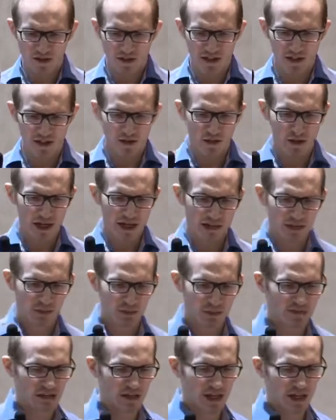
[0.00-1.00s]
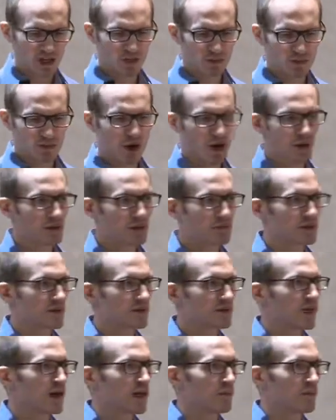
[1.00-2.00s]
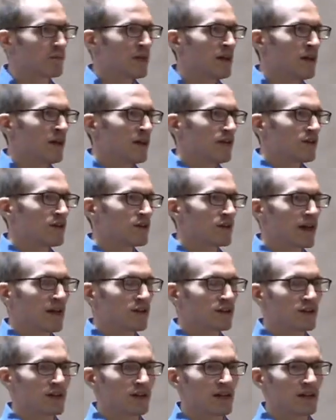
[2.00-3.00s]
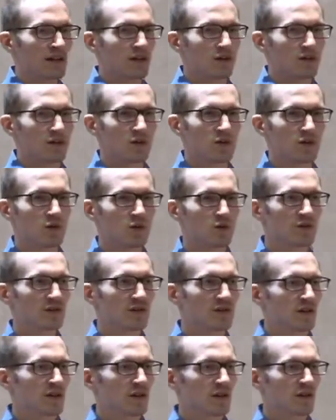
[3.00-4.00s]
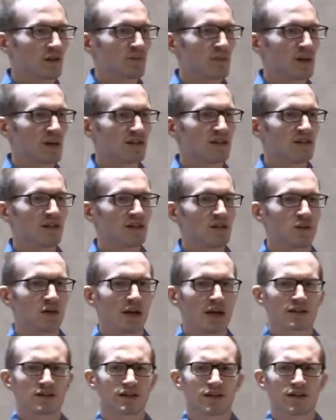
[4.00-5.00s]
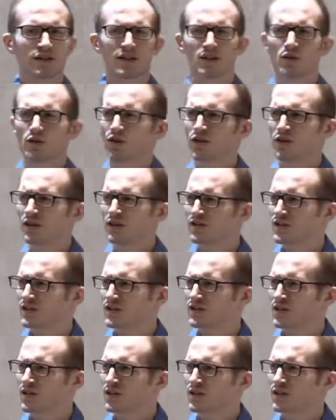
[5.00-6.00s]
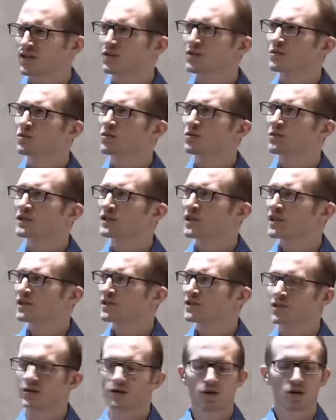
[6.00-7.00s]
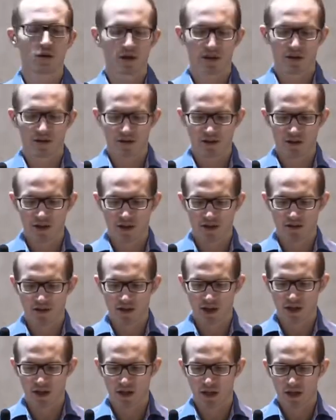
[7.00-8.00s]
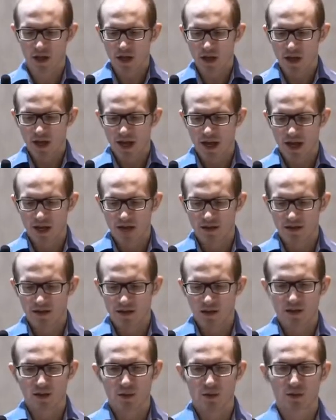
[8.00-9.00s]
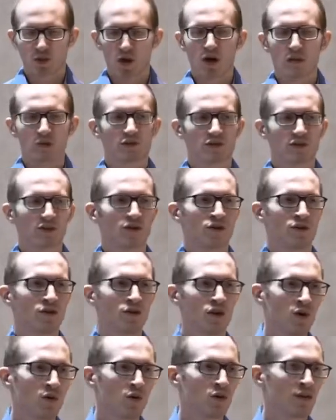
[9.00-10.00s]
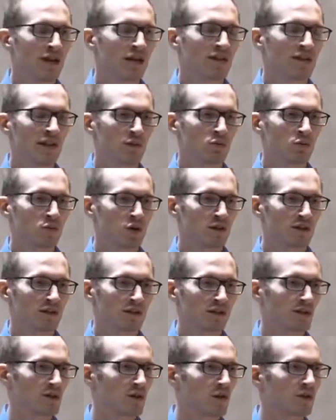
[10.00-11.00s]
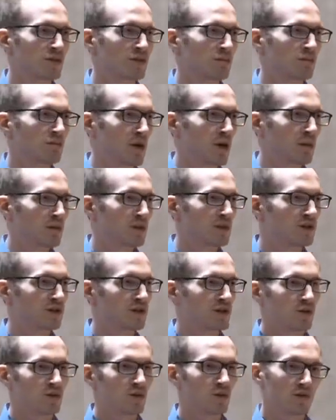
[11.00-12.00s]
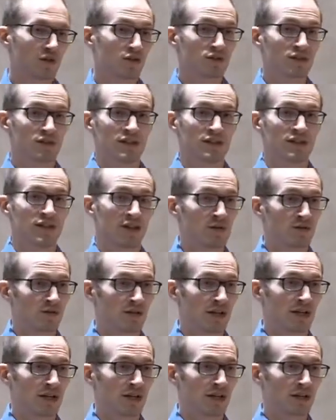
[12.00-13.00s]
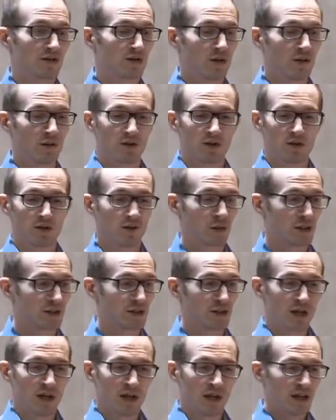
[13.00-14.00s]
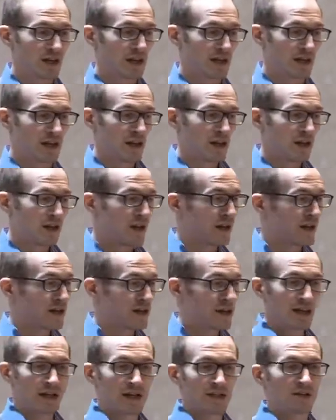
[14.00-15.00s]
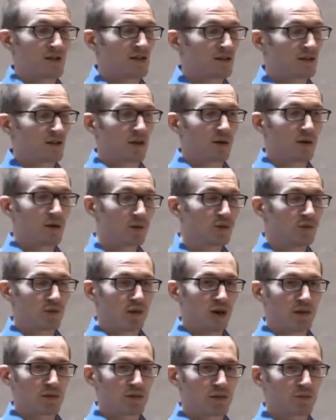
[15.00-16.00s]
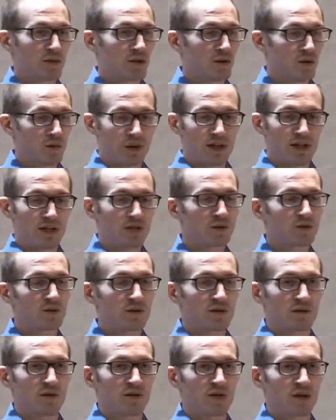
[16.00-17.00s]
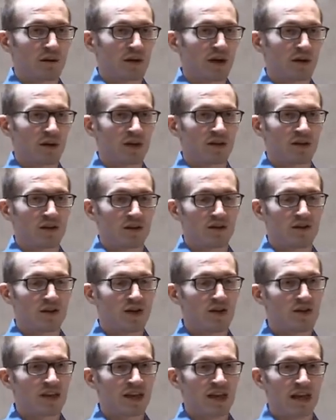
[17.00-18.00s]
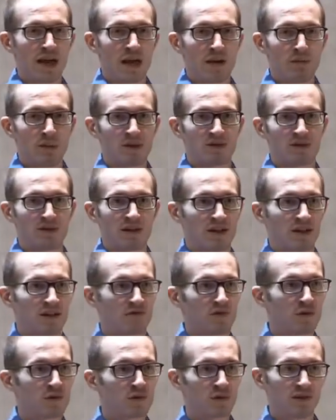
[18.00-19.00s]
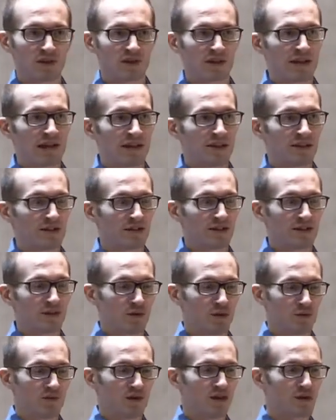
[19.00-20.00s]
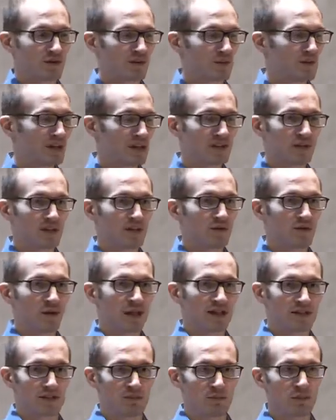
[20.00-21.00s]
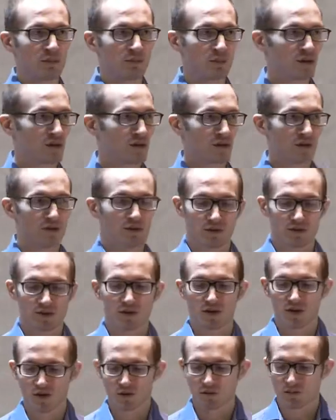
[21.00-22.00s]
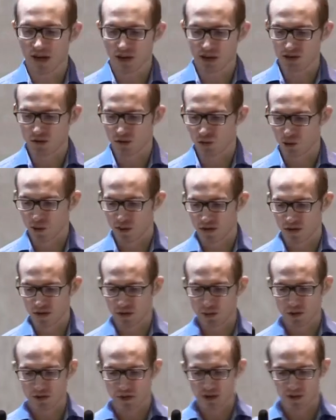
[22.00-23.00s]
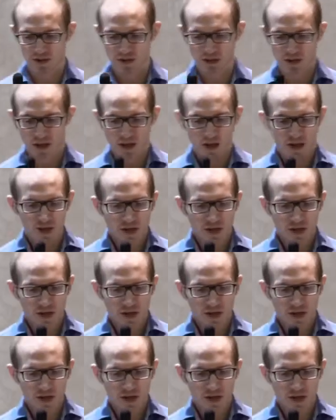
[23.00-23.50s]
DDoS amplification problems. Um, they're actually used in a big DDoS, I think, earlier this year. Was the last year? Earlier this year, I think. And uh, the problems are known, they were disclosed and published in 2010 already. So you know there was like, hey guys, this is a huge problem. You know we need to do something about it. Nothing happens, and then a few years later, you know there's a big DDoS, and people you know start actually worrying about this.